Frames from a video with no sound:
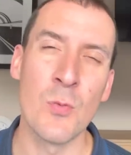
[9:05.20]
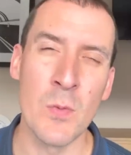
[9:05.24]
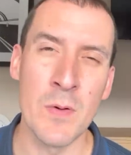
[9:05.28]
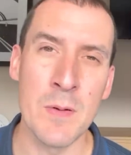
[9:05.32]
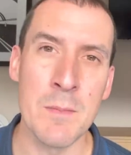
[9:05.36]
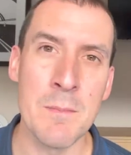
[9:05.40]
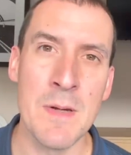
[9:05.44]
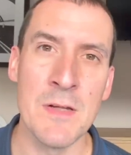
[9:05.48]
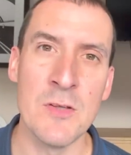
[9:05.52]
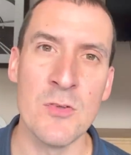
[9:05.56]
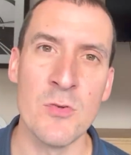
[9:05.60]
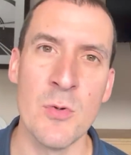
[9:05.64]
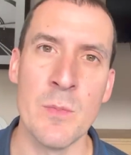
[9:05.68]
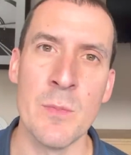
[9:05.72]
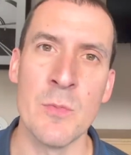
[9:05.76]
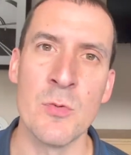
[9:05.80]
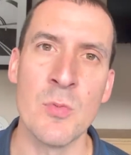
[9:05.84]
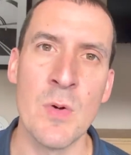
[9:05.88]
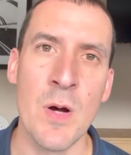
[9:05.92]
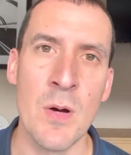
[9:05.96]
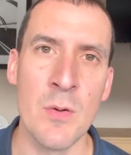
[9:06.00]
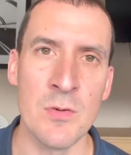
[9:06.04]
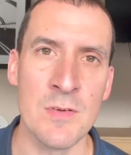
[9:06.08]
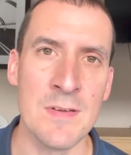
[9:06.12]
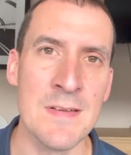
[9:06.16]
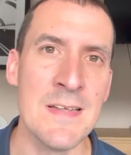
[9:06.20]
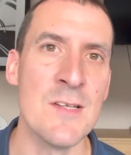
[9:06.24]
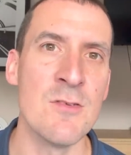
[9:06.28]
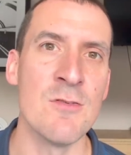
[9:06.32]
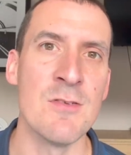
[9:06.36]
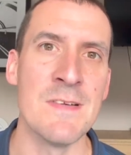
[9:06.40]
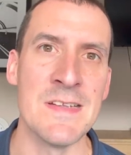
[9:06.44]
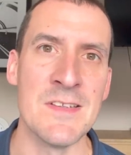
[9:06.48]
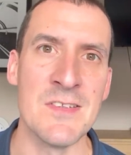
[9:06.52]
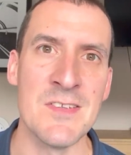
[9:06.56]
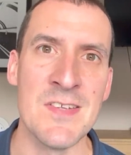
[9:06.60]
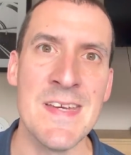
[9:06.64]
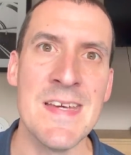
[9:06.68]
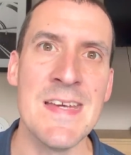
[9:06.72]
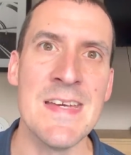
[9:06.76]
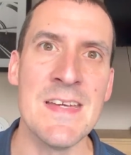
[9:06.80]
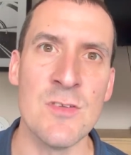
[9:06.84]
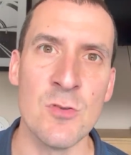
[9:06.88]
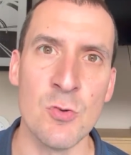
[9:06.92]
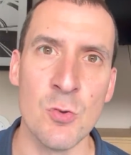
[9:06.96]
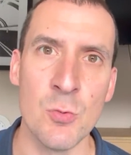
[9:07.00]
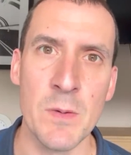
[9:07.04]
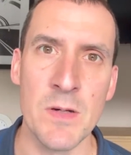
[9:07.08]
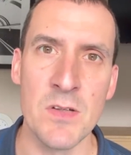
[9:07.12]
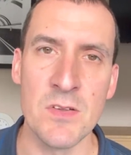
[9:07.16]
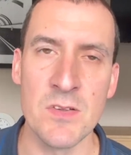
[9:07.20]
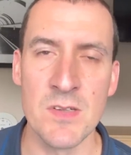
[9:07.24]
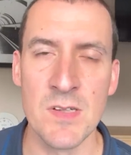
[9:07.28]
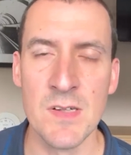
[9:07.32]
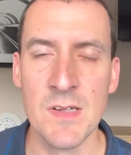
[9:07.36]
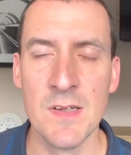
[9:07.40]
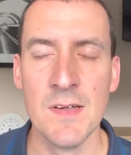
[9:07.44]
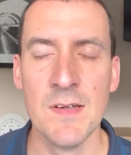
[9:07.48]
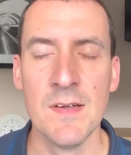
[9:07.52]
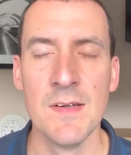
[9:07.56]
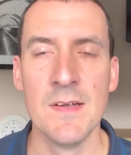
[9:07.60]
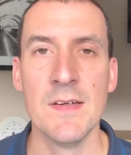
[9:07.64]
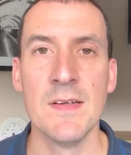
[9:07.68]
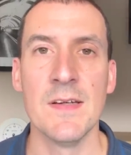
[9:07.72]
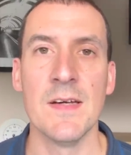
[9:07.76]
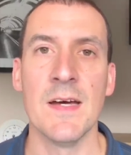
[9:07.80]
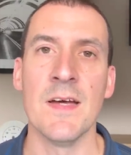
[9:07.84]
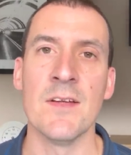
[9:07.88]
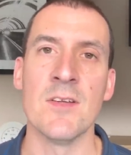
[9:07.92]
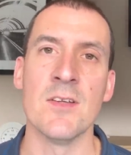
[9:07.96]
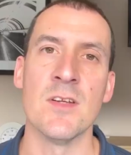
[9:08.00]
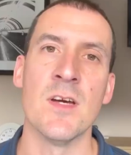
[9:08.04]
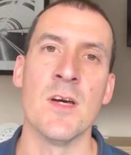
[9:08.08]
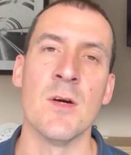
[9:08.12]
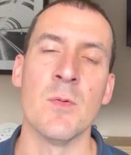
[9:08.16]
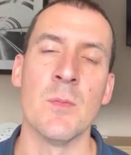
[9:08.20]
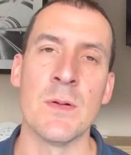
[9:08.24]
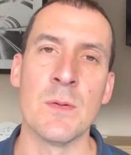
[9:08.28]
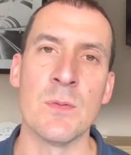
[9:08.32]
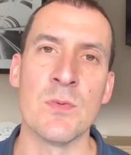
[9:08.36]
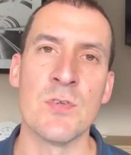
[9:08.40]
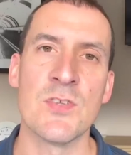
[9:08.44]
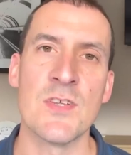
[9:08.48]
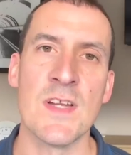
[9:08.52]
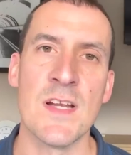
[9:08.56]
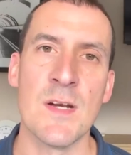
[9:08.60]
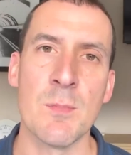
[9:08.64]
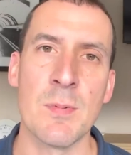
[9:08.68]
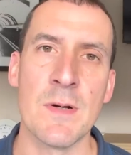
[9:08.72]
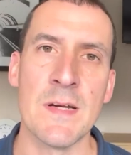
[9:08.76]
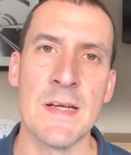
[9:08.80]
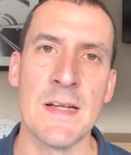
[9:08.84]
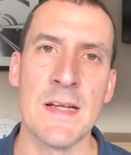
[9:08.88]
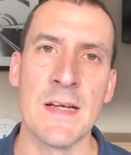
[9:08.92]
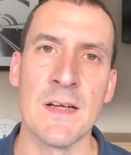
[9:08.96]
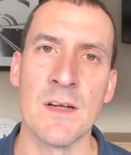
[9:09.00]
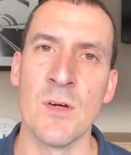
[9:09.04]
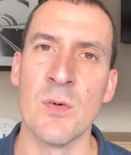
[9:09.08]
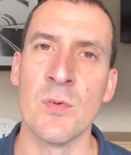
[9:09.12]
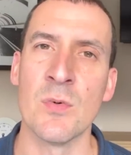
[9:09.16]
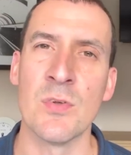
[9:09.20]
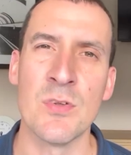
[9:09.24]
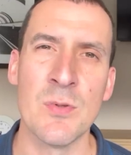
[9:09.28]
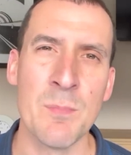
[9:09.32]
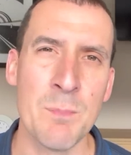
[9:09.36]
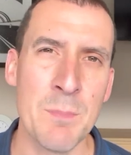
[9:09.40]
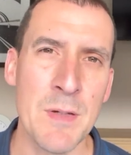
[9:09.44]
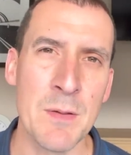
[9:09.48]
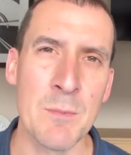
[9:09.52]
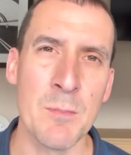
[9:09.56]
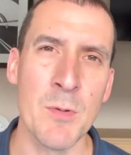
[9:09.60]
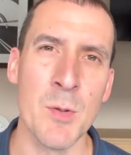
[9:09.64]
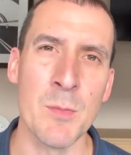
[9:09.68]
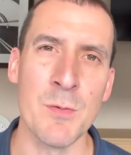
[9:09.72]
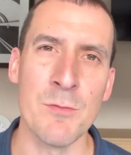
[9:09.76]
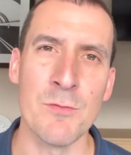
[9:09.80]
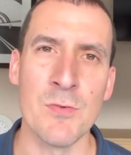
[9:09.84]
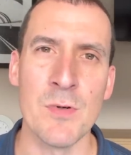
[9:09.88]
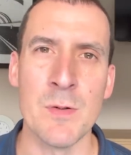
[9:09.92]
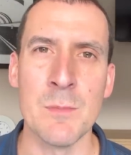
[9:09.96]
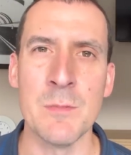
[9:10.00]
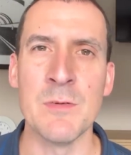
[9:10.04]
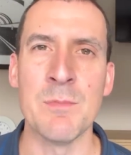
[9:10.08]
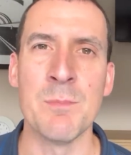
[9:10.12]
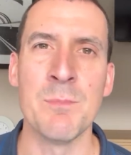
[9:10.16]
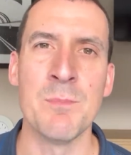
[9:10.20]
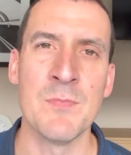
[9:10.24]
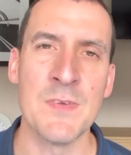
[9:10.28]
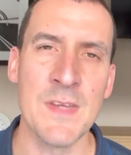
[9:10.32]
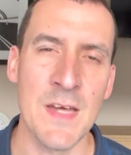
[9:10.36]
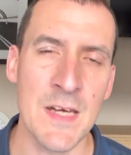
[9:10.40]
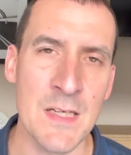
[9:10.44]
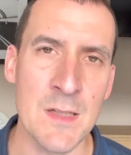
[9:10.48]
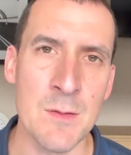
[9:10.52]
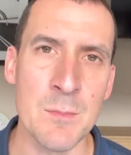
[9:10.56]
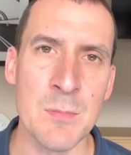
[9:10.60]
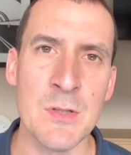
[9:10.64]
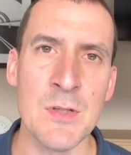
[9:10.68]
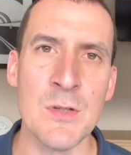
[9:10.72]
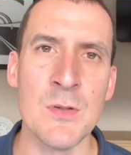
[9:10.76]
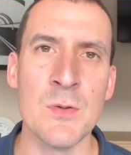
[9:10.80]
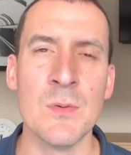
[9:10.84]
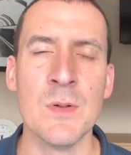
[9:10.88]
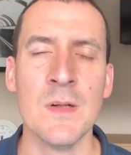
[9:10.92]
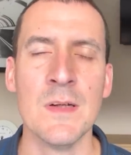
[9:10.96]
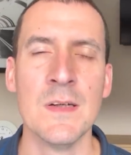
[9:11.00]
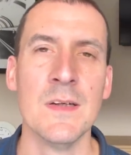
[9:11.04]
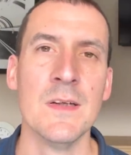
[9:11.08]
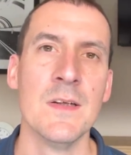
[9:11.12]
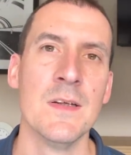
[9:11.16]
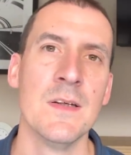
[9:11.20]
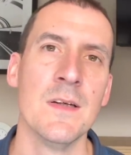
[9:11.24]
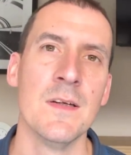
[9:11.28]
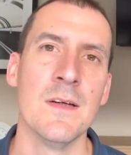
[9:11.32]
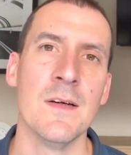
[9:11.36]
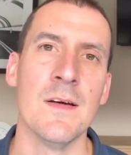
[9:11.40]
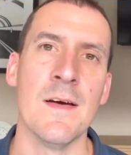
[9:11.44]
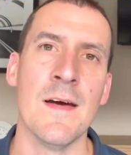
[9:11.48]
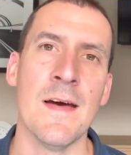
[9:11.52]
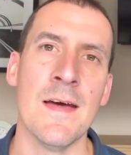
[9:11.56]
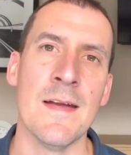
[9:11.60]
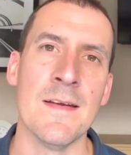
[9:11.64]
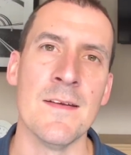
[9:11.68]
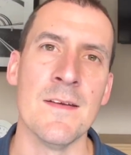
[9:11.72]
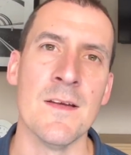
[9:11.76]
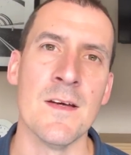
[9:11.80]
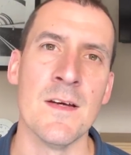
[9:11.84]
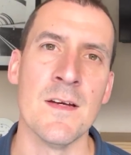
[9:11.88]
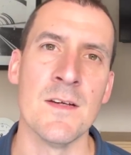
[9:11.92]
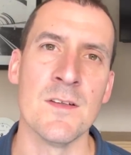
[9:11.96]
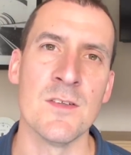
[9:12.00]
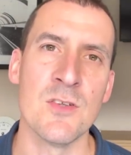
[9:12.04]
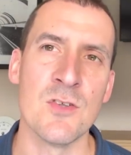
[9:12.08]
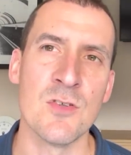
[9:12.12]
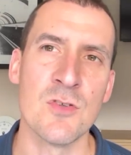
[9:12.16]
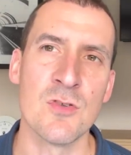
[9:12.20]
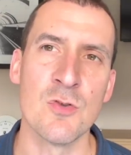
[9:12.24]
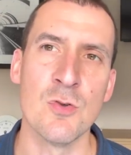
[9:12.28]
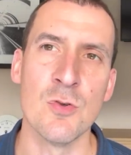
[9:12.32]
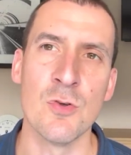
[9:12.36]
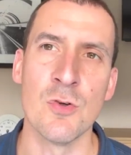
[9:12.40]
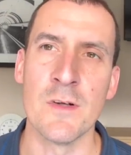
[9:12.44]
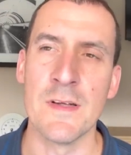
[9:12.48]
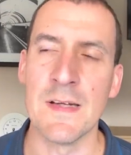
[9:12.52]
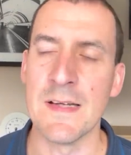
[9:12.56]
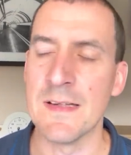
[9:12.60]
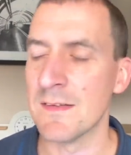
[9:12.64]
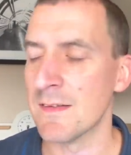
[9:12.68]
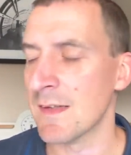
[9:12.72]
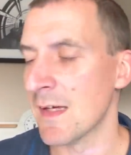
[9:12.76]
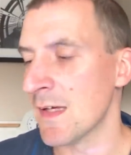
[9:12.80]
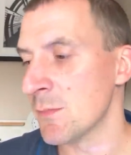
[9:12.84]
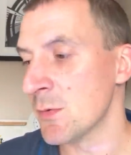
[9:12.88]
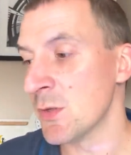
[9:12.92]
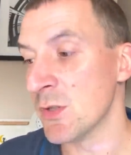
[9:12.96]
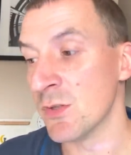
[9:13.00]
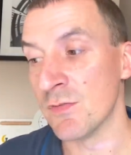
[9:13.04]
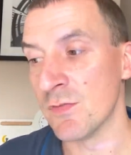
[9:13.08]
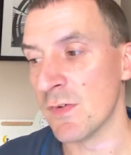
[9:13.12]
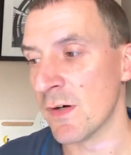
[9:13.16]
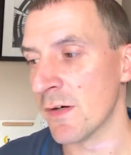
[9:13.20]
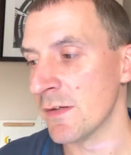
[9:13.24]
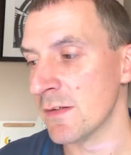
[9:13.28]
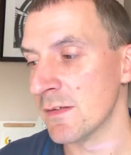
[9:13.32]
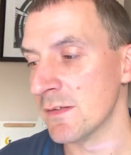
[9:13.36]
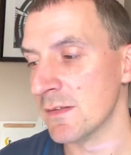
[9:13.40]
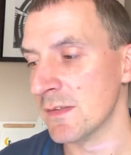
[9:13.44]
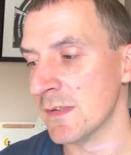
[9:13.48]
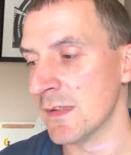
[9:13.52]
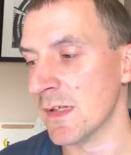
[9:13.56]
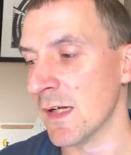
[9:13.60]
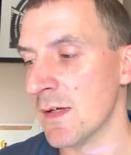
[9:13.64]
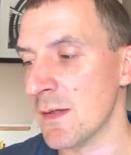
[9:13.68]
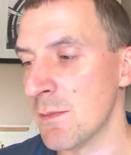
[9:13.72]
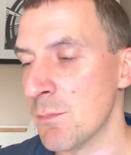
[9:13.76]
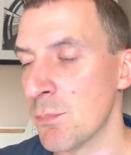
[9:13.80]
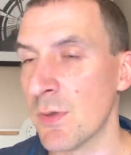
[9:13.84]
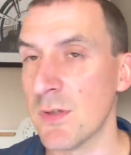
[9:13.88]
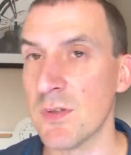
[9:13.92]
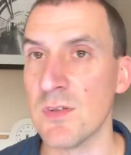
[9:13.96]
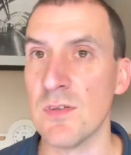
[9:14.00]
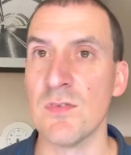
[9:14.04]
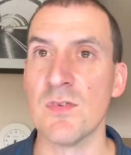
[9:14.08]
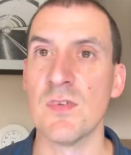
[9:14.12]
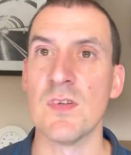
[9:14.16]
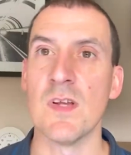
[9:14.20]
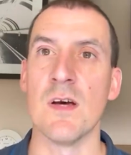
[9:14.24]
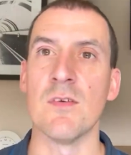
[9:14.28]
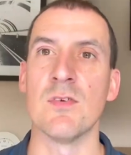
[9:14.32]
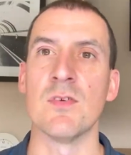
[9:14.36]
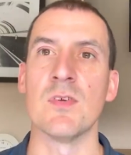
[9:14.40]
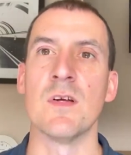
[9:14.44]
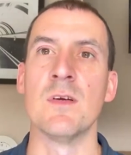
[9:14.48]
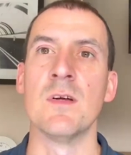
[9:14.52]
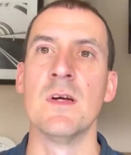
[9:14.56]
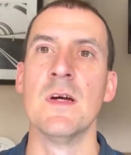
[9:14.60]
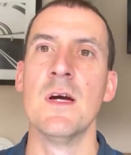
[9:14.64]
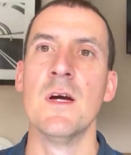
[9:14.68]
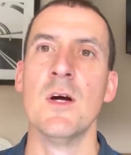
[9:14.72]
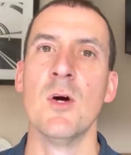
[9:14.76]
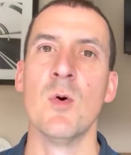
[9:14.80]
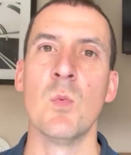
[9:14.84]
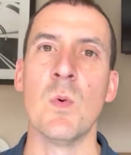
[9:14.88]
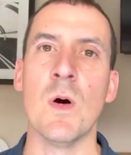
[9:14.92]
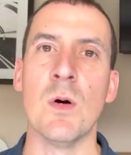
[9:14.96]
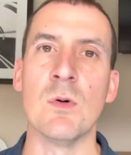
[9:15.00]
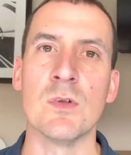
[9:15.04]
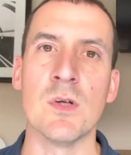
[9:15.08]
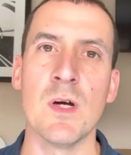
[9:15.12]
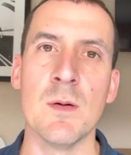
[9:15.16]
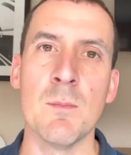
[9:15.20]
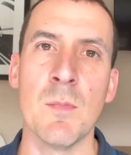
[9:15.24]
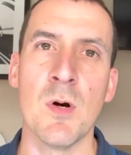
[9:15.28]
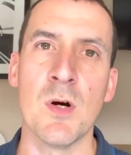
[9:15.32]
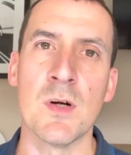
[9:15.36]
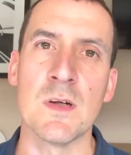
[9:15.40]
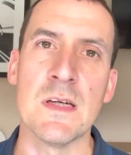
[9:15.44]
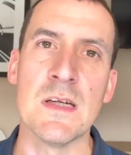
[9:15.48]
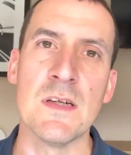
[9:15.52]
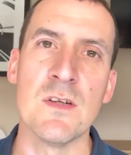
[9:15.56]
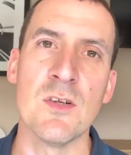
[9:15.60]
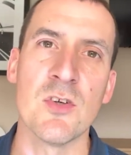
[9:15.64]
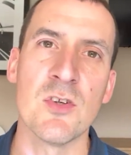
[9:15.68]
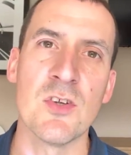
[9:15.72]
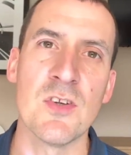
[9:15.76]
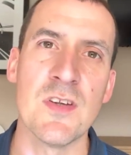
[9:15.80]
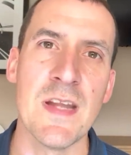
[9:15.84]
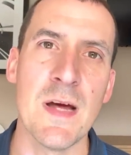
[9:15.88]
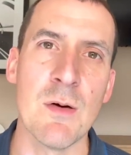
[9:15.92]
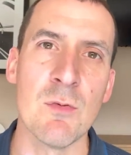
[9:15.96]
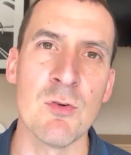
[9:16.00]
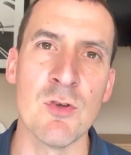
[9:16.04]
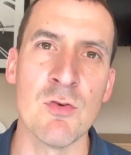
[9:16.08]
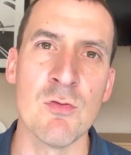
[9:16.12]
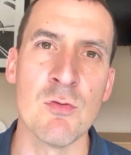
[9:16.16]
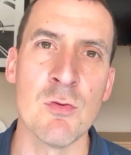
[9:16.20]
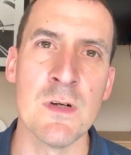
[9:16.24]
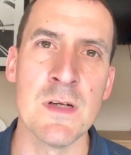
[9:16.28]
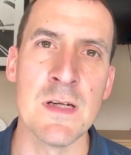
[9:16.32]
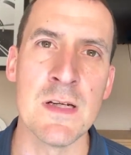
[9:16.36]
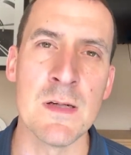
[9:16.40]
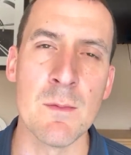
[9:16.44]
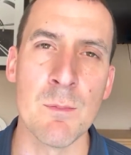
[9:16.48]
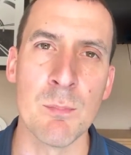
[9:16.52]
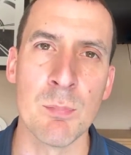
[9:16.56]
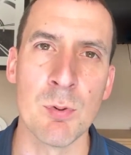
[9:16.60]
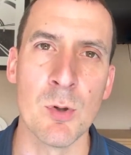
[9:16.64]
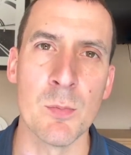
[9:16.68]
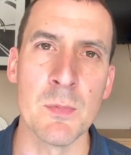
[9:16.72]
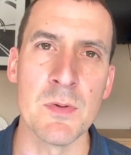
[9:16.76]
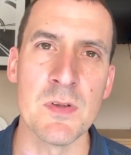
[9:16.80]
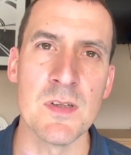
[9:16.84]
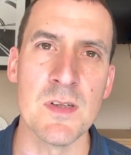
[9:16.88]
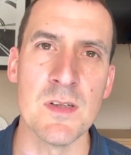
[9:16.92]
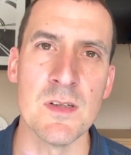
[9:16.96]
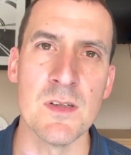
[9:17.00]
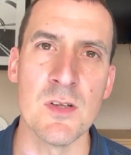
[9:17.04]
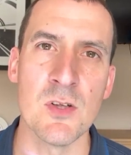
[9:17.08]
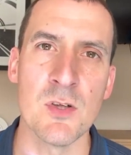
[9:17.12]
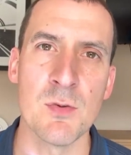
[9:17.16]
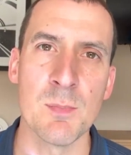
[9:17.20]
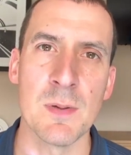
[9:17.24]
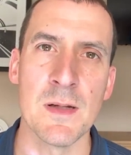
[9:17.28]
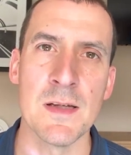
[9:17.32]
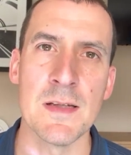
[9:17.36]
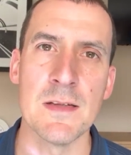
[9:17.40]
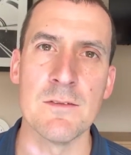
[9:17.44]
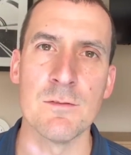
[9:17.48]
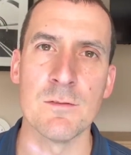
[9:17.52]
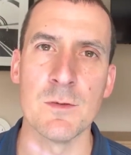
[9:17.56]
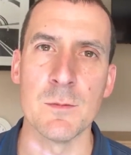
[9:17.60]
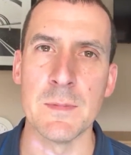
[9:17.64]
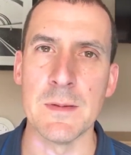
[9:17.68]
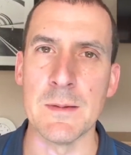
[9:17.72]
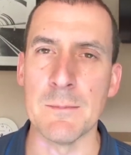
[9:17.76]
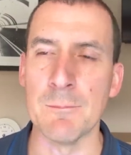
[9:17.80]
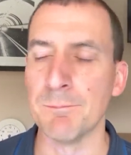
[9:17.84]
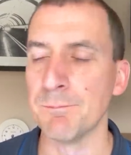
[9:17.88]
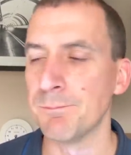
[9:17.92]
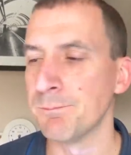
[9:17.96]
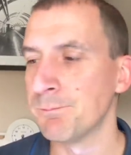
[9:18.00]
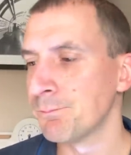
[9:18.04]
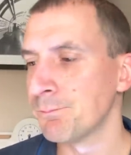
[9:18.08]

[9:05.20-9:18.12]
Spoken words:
what it meant to him as well. He was literally in tears almost as when he was celebrating that goal. It was a big moment for him, his debut. And to score on that debut is very, you know, impressive stuff. So well done, Marquinhos, and that was a really promising display from him.